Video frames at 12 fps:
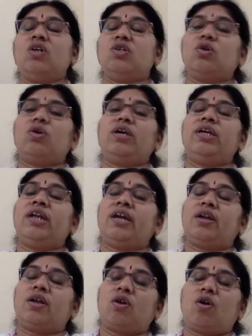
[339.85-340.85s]
So in
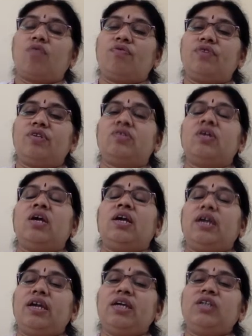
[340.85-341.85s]
an office,
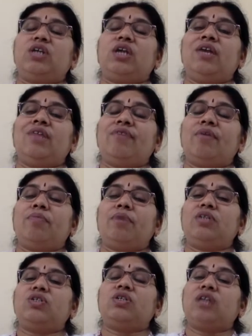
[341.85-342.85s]
each
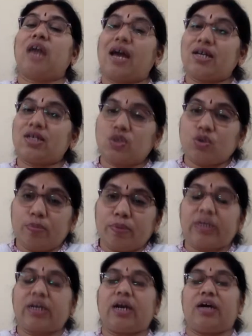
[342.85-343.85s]
information has to
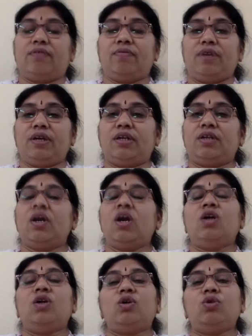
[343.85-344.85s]
be conveyed
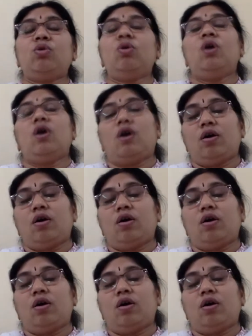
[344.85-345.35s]
to